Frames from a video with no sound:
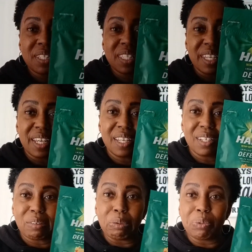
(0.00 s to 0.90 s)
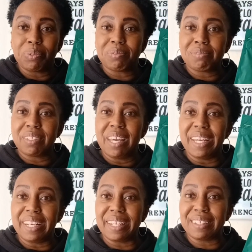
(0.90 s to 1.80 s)
C. Ooh, the
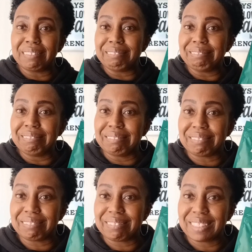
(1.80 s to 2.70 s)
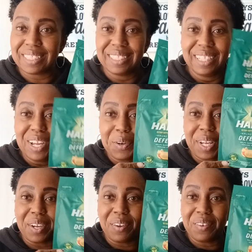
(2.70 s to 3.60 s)
lighting. Ooh.
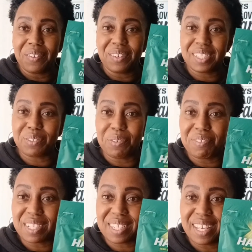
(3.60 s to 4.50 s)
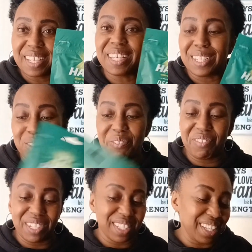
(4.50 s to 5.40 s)
Okay, did we fix that? Yes, we
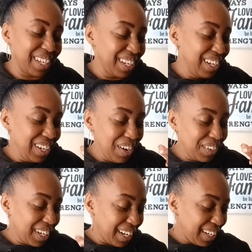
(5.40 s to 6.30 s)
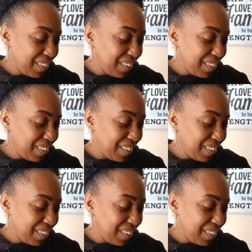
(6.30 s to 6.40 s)
fixed that. Okay.